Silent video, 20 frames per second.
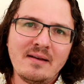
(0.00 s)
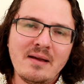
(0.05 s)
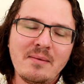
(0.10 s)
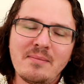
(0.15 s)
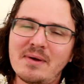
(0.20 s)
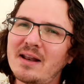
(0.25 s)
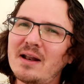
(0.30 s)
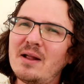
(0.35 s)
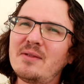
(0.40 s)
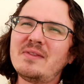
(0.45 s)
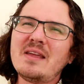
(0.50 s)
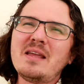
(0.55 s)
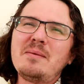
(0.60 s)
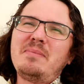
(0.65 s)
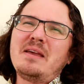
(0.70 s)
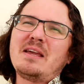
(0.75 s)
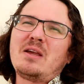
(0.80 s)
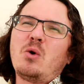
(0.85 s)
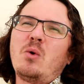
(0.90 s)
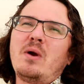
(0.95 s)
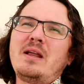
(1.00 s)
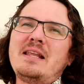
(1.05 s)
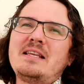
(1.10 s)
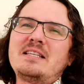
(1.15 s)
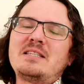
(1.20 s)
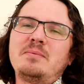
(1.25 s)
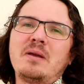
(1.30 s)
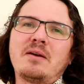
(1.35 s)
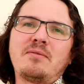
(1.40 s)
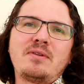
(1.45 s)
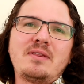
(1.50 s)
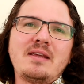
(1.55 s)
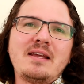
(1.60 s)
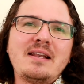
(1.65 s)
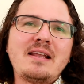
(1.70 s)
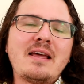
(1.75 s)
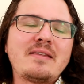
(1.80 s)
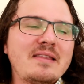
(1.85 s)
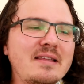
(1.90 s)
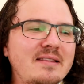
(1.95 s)
But I don't think Bitcoin needs to be everything.
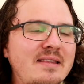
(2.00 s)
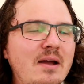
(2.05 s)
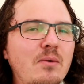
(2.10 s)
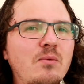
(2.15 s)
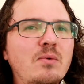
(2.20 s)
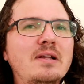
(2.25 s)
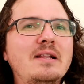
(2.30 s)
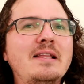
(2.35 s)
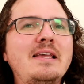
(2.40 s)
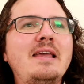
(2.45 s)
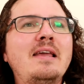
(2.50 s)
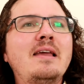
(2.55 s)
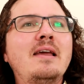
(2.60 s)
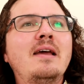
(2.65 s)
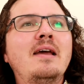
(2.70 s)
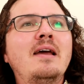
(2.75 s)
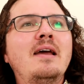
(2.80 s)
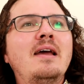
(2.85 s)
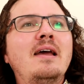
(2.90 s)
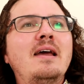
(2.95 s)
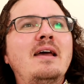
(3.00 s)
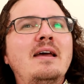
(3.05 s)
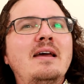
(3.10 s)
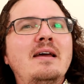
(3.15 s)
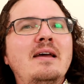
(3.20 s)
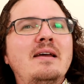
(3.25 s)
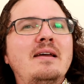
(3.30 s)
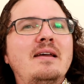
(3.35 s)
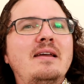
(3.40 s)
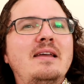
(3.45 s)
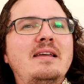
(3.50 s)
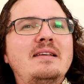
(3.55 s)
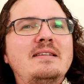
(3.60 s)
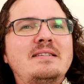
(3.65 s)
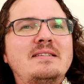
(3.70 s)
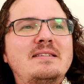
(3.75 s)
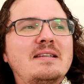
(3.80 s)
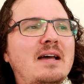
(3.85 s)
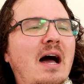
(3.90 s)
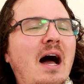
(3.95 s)
And I think that really
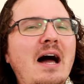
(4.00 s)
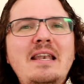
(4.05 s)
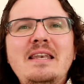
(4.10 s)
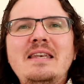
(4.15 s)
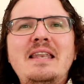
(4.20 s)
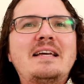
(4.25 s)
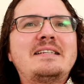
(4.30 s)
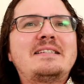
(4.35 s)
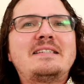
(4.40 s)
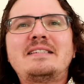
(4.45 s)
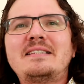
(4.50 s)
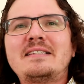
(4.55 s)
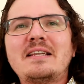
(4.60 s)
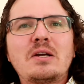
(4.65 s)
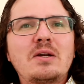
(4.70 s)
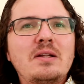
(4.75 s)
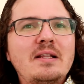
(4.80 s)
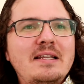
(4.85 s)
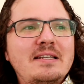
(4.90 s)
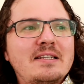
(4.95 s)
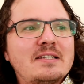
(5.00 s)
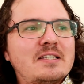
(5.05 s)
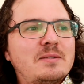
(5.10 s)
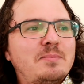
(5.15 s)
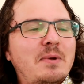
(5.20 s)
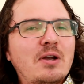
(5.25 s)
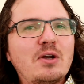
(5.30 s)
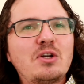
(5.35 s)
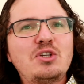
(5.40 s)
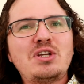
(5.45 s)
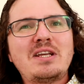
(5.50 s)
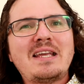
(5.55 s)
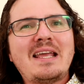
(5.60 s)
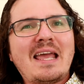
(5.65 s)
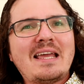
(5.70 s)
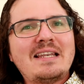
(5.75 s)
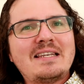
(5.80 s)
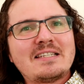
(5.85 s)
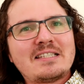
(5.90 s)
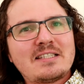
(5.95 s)
is unnecessarily disparaging
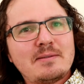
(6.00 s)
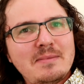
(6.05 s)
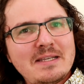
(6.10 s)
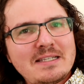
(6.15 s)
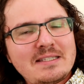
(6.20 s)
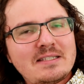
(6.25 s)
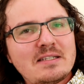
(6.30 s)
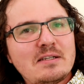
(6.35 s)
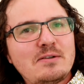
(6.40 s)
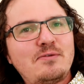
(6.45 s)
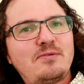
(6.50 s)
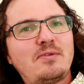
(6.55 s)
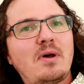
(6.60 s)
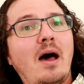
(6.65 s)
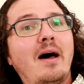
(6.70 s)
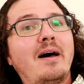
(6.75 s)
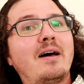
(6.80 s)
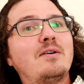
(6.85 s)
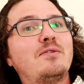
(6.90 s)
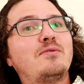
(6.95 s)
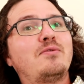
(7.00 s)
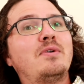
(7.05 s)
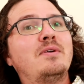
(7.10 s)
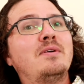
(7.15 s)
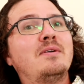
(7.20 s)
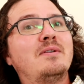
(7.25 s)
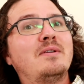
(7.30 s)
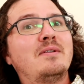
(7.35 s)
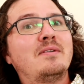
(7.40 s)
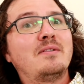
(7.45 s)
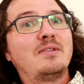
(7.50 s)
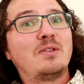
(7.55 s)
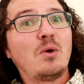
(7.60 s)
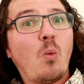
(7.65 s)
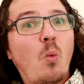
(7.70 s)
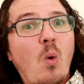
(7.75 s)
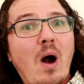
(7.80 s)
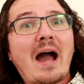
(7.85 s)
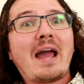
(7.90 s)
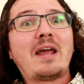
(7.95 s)
and dismissive of the
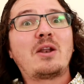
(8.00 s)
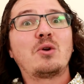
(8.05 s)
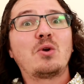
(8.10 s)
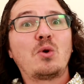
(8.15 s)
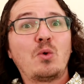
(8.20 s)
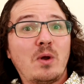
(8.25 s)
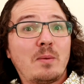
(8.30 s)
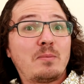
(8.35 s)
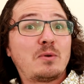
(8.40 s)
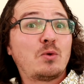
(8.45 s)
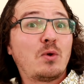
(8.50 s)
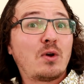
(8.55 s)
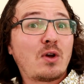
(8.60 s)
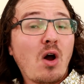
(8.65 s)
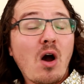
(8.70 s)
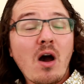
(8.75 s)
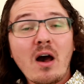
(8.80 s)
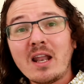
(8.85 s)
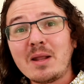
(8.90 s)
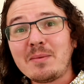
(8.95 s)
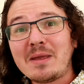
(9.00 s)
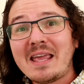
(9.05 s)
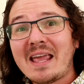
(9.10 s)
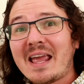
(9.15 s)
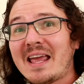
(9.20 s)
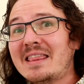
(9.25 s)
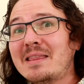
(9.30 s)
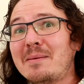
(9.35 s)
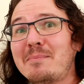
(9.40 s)
wider crypto economy and